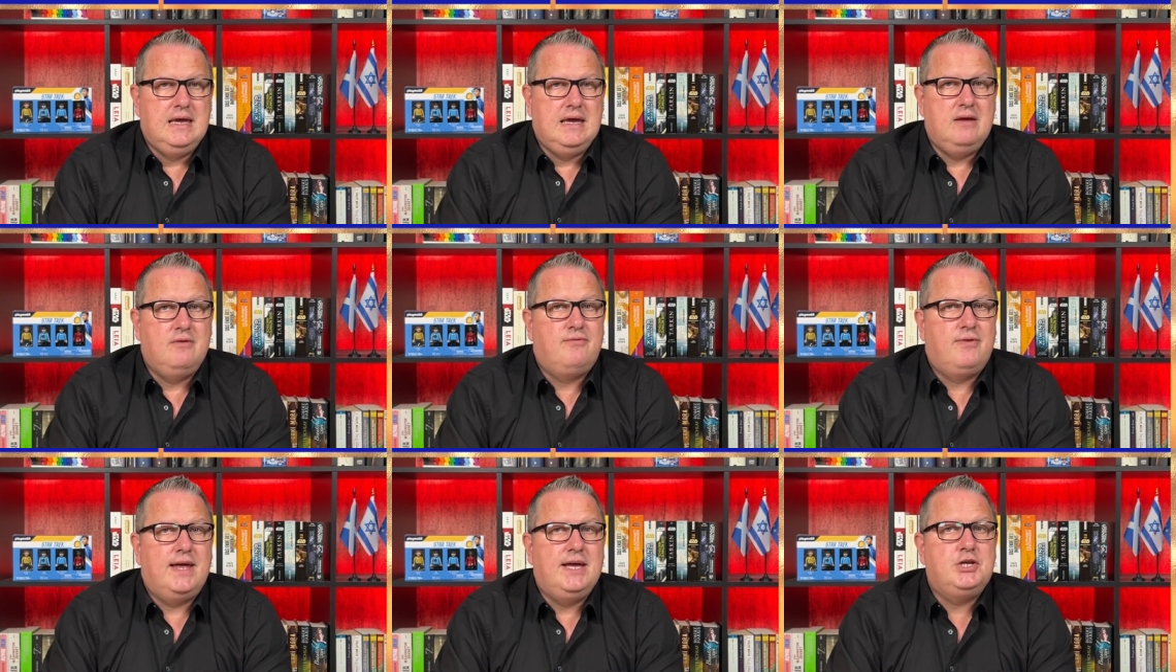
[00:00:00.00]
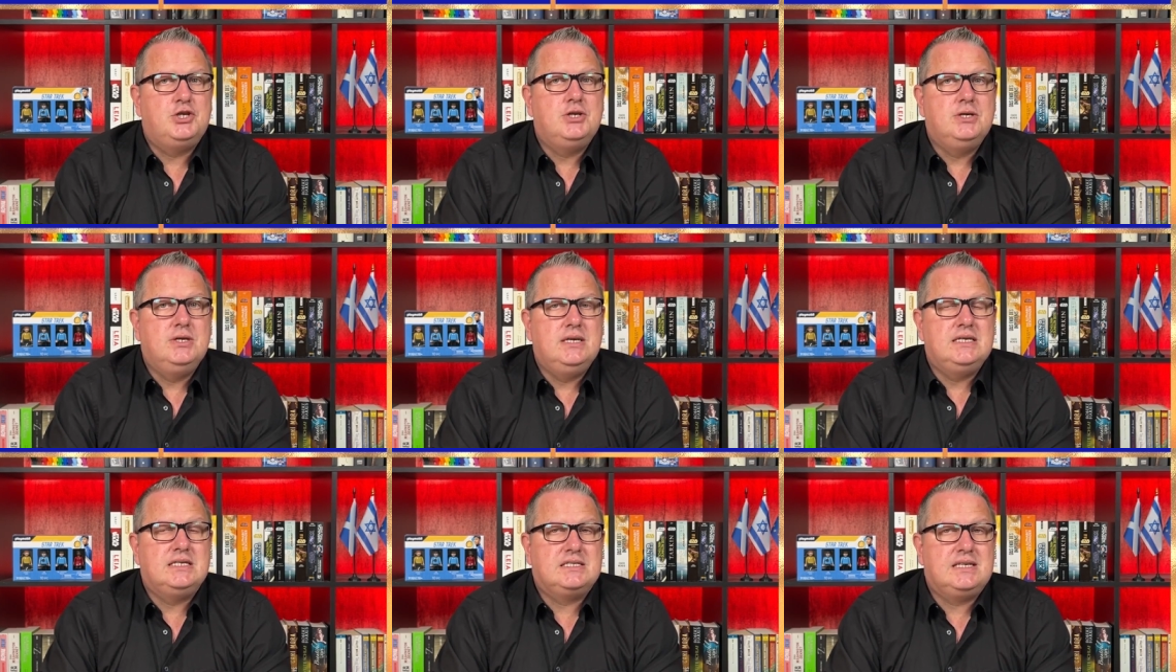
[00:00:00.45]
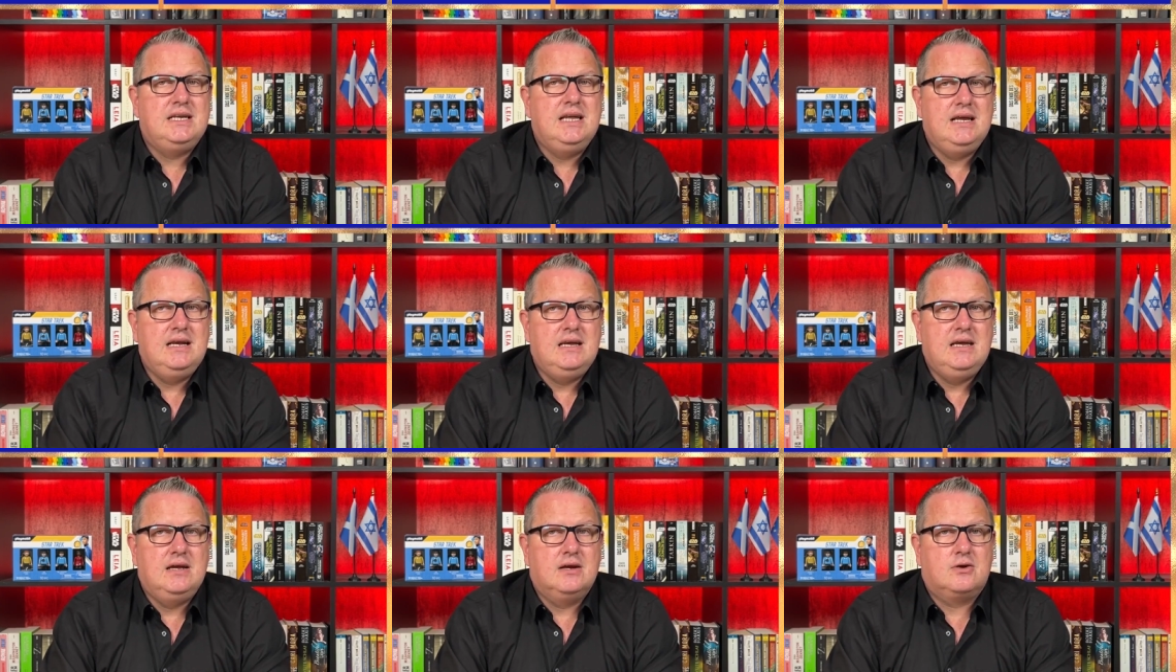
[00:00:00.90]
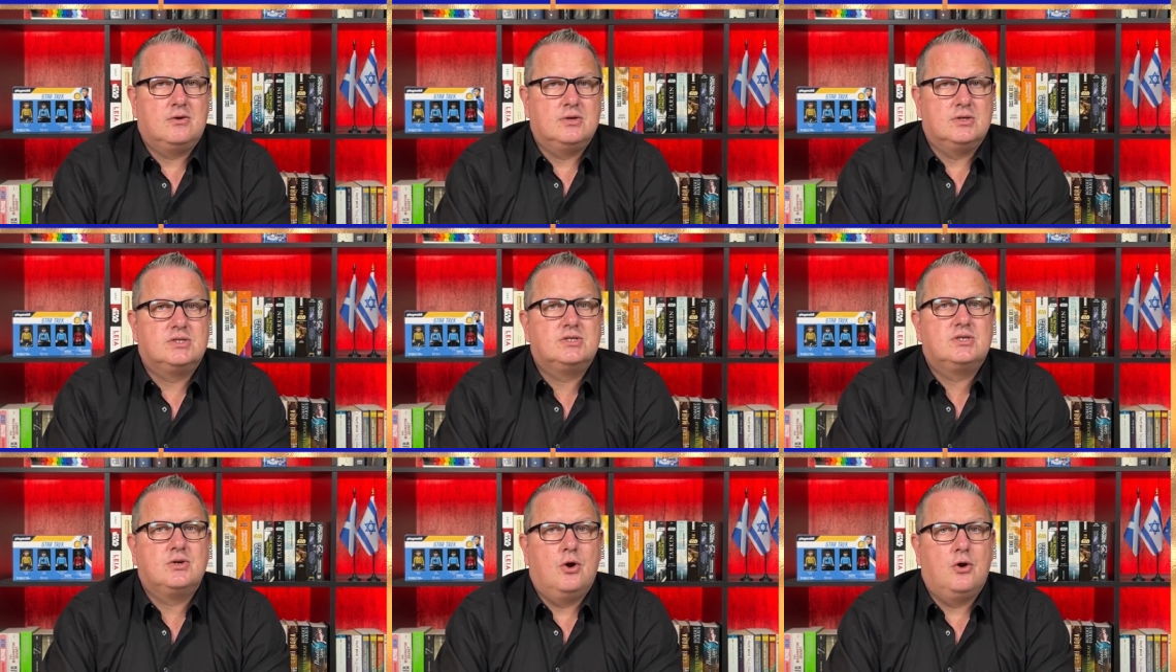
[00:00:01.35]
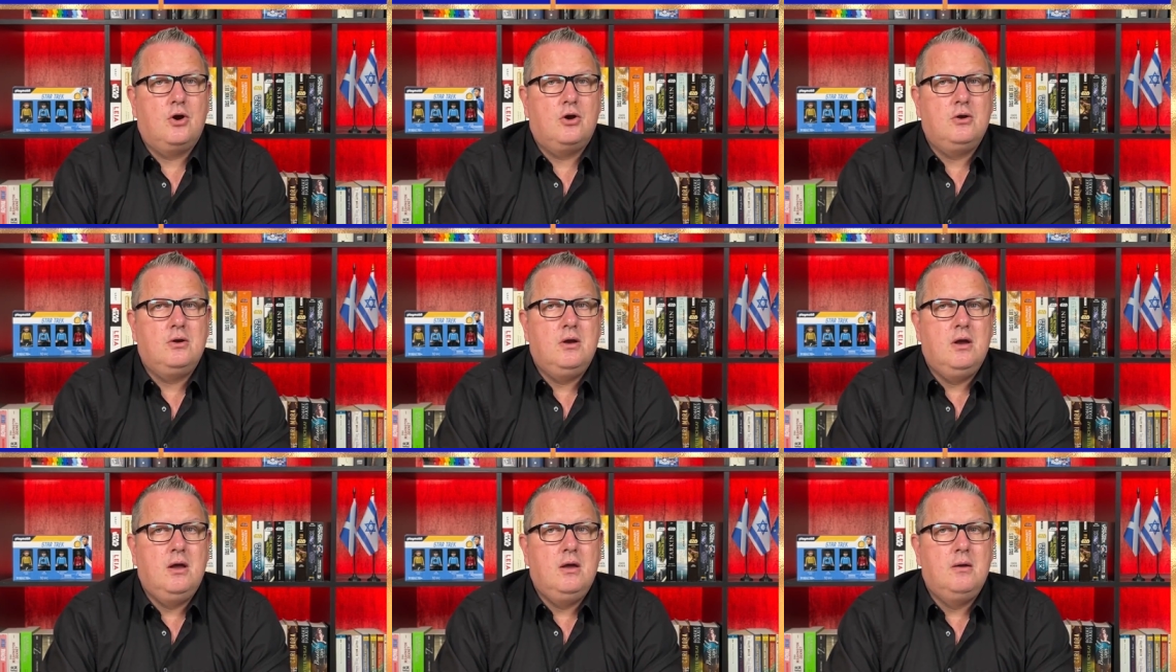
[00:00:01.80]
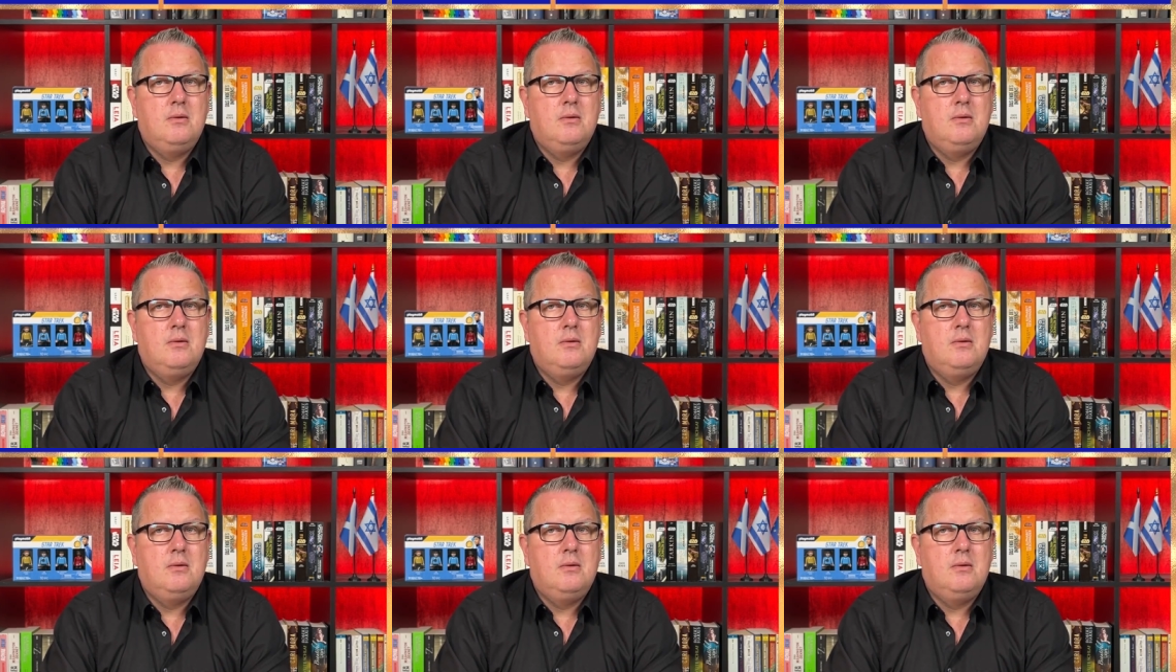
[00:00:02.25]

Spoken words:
Inflation is clearly a concern,